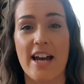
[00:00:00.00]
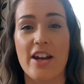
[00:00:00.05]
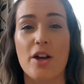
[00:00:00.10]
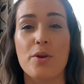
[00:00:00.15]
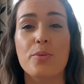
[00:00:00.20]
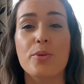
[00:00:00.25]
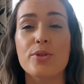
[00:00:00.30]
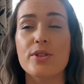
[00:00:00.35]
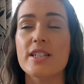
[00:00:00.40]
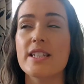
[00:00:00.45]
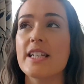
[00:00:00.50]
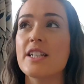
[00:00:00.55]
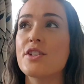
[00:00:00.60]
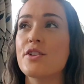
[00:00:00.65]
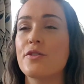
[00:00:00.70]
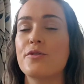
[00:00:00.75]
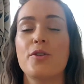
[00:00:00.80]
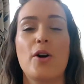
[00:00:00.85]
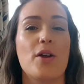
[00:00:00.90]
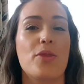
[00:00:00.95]
I wanted to
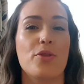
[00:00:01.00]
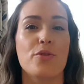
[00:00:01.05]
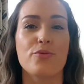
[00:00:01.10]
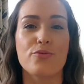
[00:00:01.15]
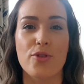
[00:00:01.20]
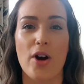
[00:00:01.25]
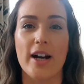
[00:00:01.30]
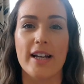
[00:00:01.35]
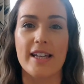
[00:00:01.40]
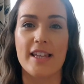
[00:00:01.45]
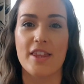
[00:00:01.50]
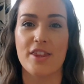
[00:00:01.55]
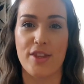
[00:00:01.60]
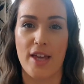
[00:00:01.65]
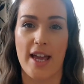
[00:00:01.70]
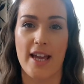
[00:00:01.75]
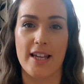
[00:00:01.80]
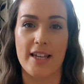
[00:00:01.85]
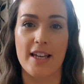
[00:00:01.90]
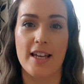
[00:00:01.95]
find the right
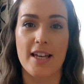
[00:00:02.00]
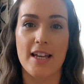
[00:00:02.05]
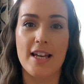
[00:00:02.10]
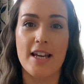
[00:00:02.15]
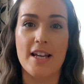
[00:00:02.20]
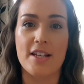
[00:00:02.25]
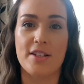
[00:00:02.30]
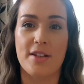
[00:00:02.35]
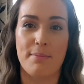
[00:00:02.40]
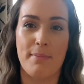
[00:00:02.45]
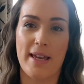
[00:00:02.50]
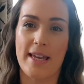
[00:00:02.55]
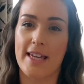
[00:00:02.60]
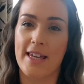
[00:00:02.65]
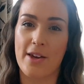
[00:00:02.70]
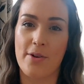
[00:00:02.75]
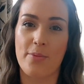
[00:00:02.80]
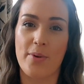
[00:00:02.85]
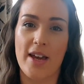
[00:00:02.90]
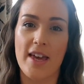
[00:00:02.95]
thing to
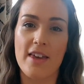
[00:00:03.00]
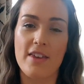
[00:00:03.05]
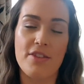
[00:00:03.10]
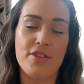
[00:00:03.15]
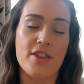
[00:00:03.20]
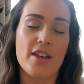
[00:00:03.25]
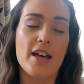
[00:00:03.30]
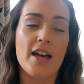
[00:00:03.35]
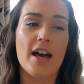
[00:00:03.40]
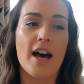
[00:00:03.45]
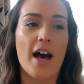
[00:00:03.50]
make it with.